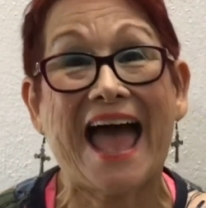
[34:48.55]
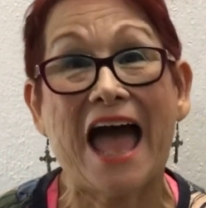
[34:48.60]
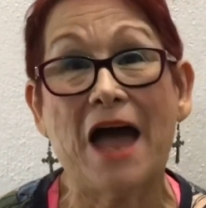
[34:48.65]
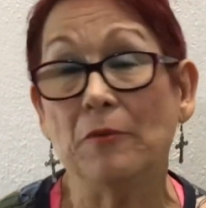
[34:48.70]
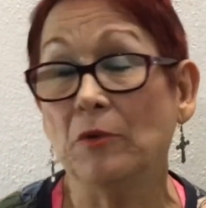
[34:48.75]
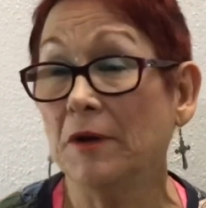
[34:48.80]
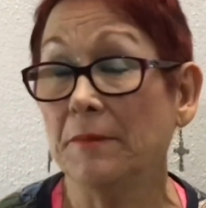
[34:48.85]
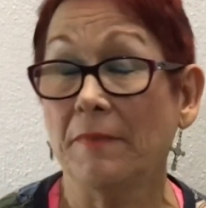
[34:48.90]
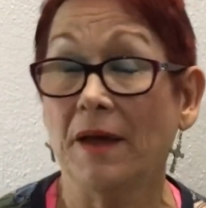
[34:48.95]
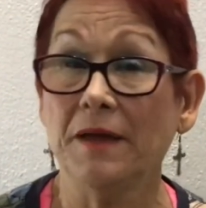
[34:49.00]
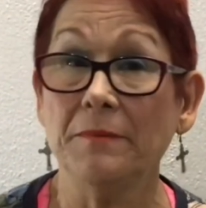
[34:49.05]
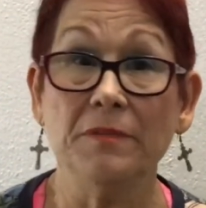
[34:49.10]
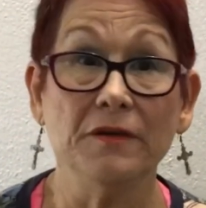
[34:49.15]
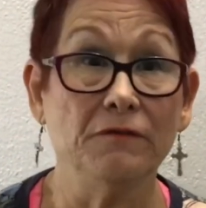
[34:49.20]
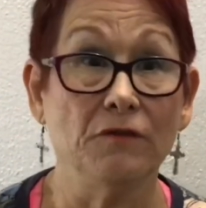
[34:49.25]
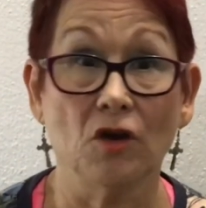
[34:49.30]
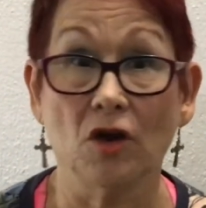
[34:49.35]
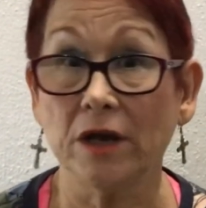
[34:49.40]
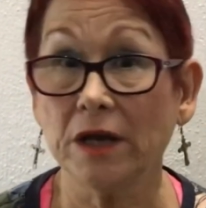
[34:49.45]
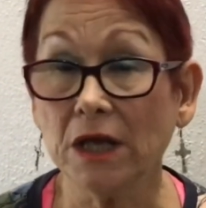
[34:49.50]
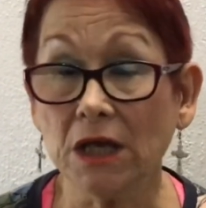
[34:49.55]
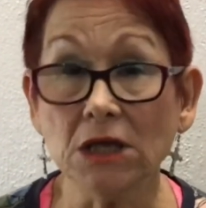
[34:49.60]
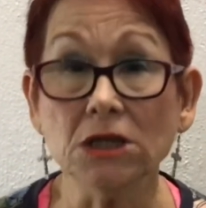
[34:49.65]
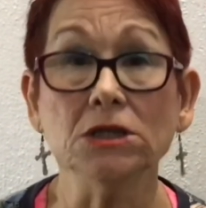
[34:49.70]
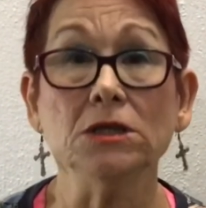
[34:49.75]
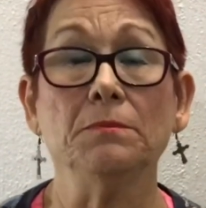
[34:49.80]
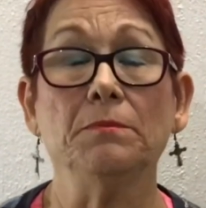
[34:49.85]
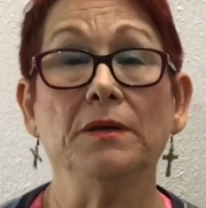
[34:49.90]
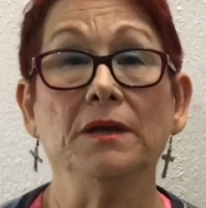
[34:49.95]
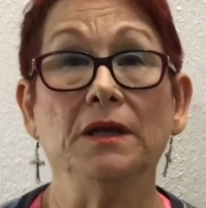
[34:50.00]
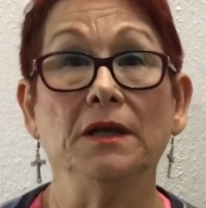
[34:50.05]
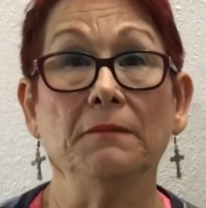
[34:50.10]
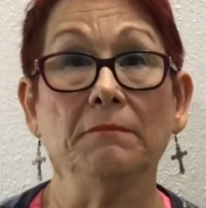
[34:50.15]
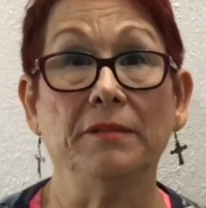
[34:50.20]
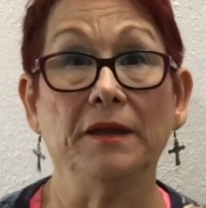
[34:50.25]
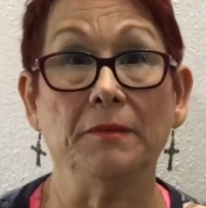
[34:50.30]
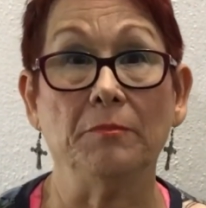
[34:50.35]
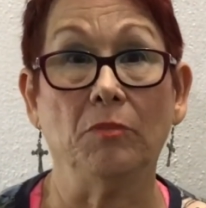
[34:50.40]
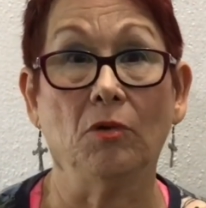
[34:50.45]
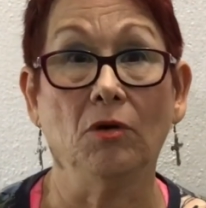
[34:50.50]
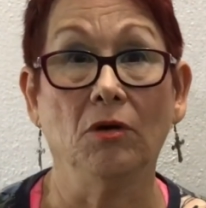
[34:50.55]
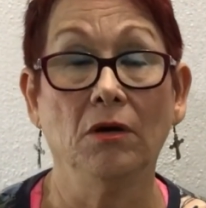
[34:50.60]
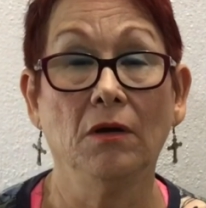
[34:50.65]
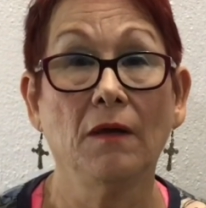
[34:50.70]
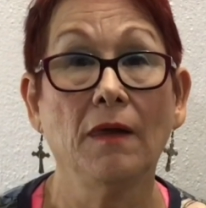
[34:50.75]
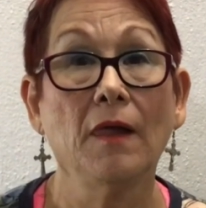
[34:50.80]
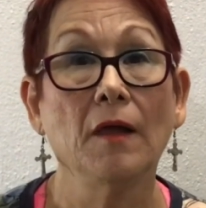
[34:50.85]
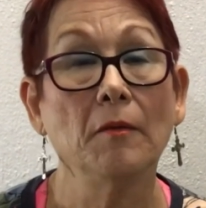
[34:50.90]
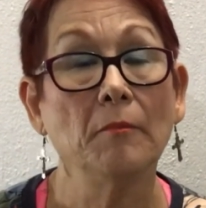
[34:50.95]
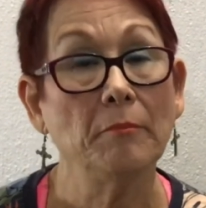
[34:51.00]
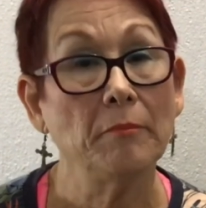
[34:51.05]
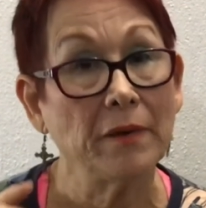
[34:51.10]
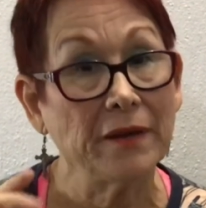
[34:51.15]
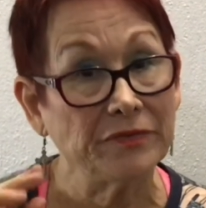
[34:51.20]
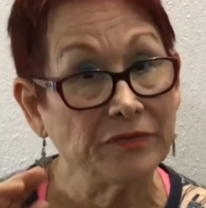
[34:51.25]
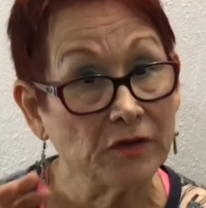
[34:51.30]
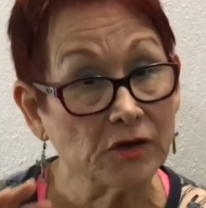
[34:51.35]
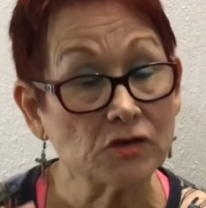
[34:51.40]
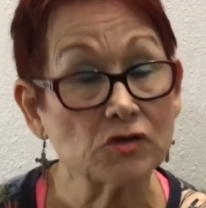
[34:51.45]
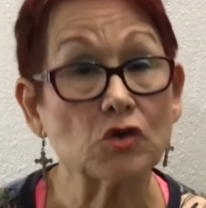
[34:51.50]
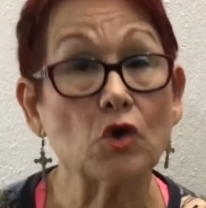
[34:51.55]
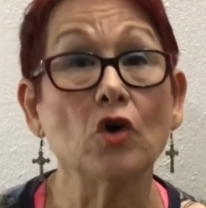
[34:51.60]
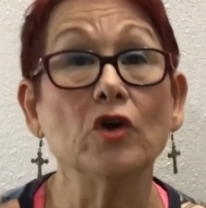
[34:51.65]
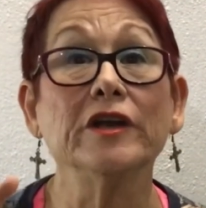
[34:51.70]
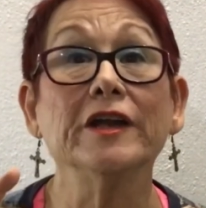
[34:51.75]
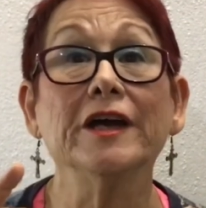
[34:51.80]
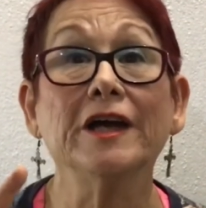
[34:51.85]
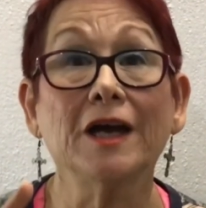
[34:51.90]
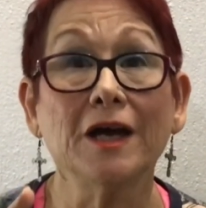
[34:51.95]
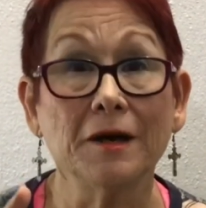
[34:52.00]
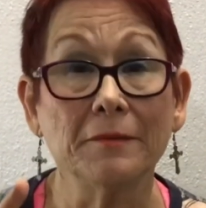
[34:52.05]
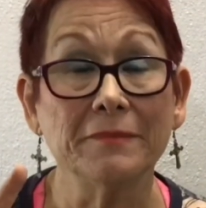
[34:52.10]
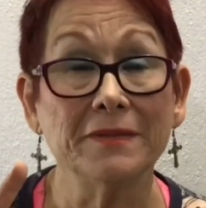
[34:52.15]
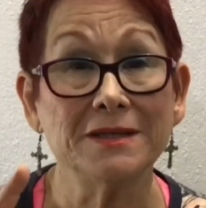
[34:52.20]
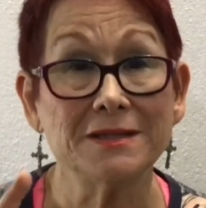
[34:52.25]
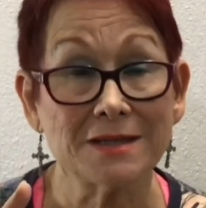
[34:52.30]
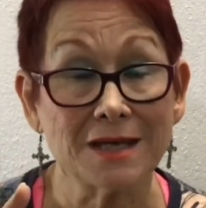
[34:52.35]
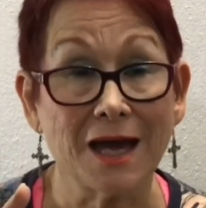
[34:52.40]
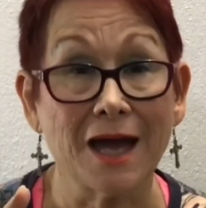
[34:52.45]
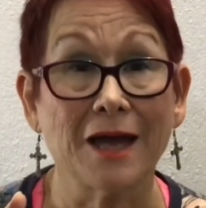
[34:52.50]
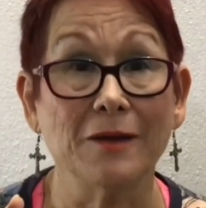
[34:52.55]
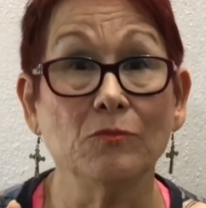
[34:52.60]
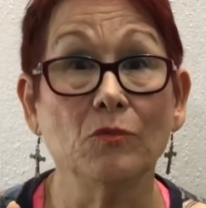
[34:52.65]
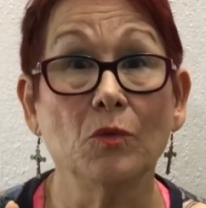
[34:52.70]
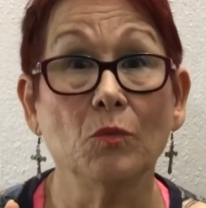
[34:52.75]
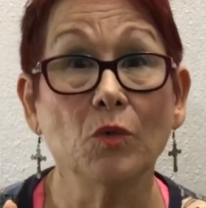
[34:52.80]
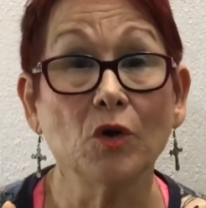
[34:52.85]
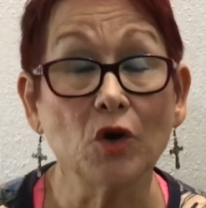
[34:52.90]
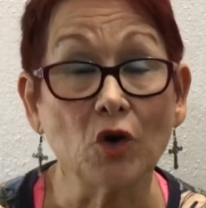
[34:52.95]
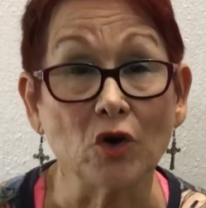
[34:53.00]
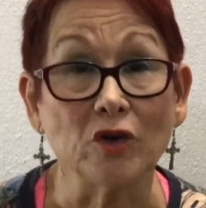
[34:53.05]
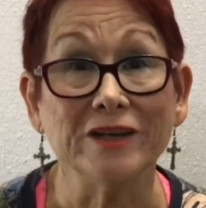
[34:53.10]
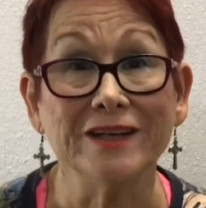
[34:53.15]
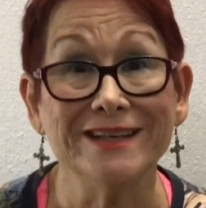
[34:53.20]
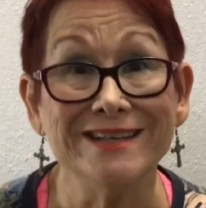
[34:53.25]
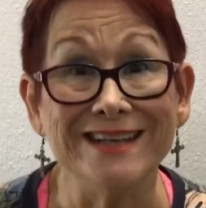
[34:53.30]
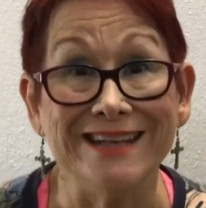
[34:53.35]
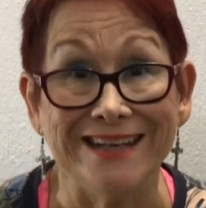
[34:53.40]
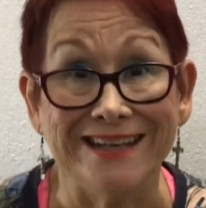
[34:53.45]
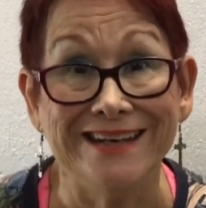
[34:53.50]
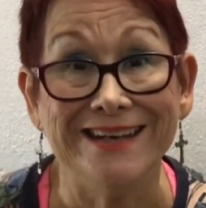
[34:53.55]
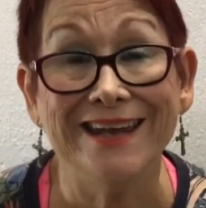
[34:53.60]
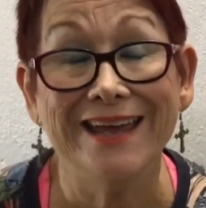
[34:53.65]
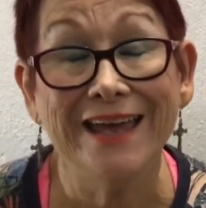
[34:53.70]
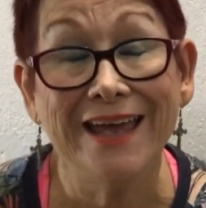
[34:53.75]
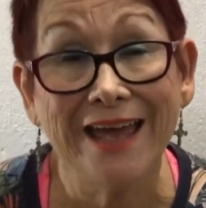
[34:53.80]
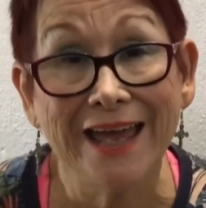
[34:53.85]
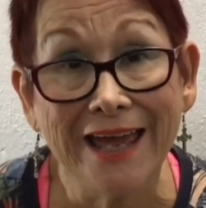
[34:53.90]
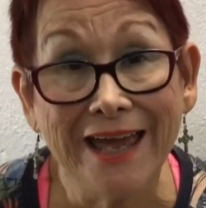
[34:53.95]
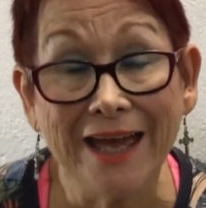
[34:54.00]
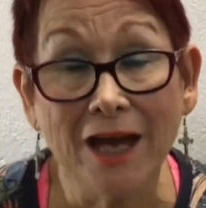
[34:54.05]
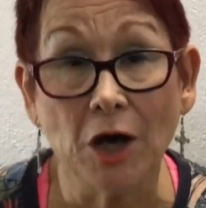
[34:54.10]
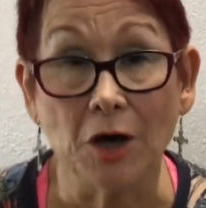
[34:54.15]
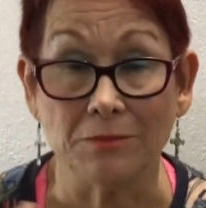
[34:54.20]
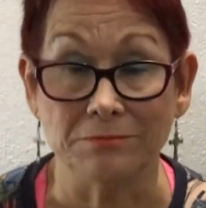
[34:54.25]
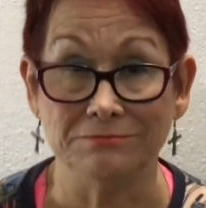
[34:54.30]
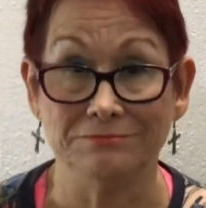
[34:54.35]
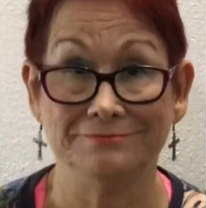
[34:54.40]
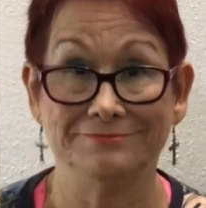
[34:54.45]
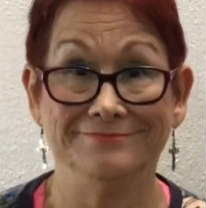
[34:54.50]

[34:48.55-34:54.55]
We may be very independent people, but there's going to come a time when we're going to need help,